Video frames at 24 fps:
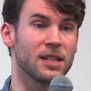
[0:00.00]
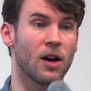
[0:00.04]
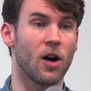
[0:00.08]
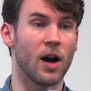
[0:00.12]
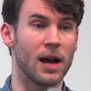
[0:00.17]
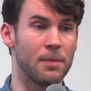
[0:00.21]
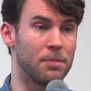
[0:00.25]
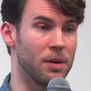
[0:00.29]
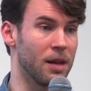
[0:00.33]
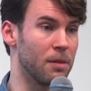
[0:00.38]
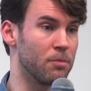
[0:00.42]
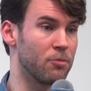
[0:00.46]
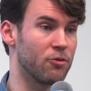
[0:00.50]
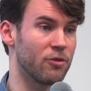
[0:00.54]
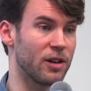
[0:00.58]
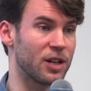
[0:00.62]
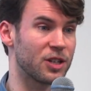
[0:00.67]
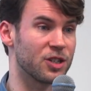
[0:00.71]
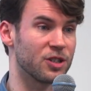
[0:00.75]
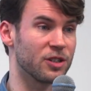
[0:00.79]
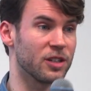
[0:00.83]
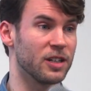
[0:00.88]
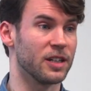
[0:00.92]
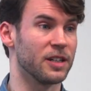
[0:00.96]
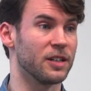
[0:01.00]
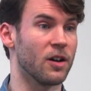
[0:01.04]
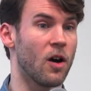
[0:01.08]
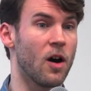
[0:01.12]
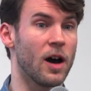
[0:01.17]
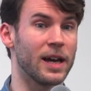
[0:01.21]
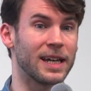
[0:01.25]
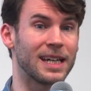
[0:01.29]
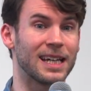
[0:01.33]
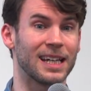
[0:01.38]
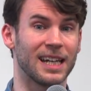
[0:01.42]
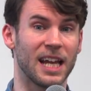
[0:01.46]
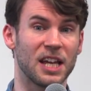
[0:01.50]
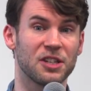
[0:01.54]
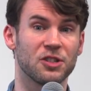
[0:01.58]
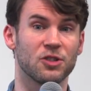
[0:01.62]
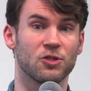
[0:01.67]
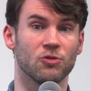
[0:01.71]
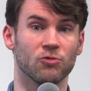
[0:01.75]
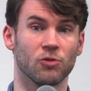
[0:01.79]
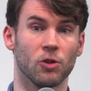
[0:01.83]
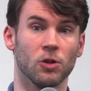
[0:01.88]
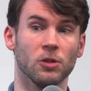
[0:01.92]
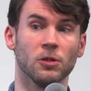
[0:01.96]
high blood pressure and high
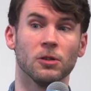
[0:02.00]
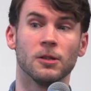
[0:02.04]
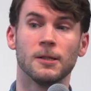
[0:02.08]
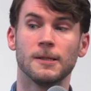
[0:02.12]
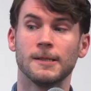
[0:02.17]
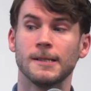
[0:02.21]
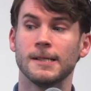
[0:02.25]
cholesterol.